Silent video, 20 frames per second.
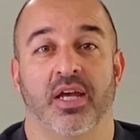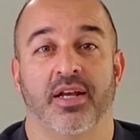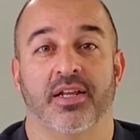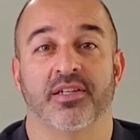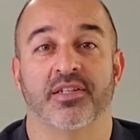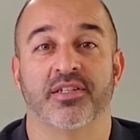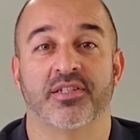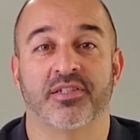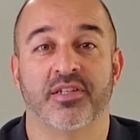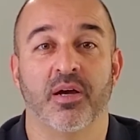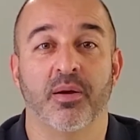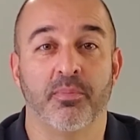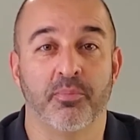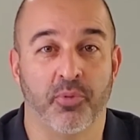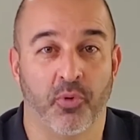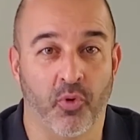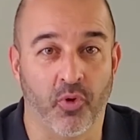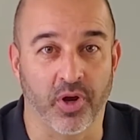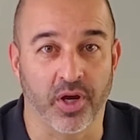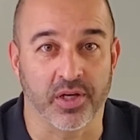And at some
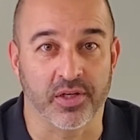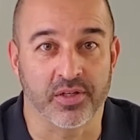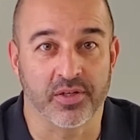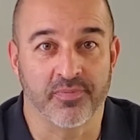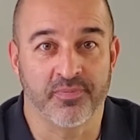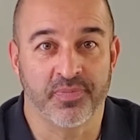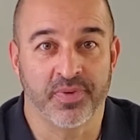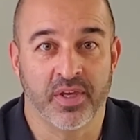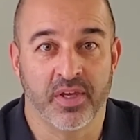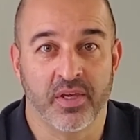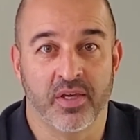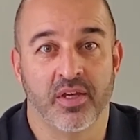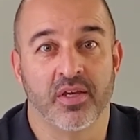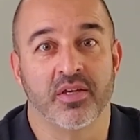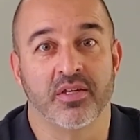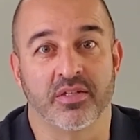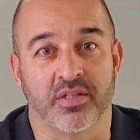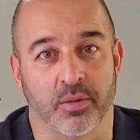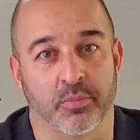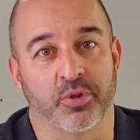point,
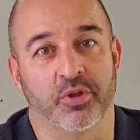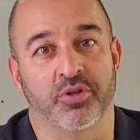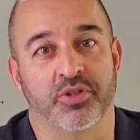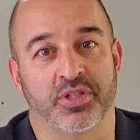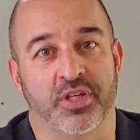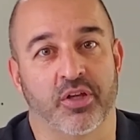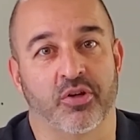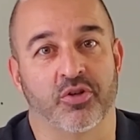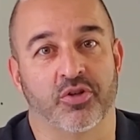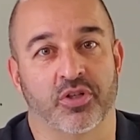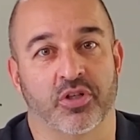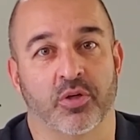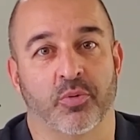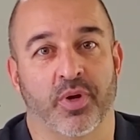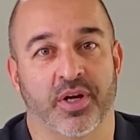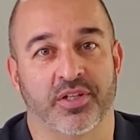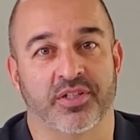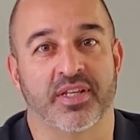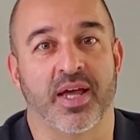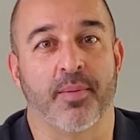some of those sellers are going to
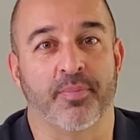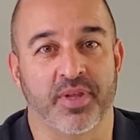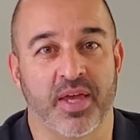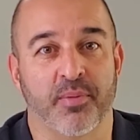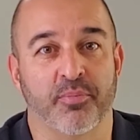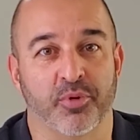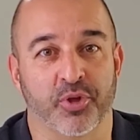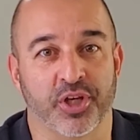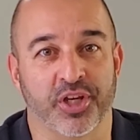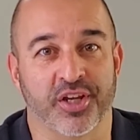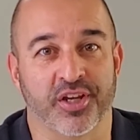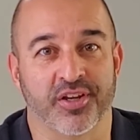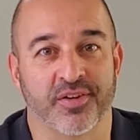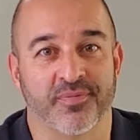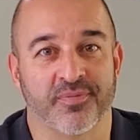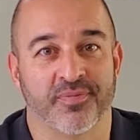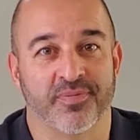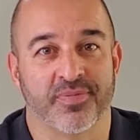want to stop that bleeding.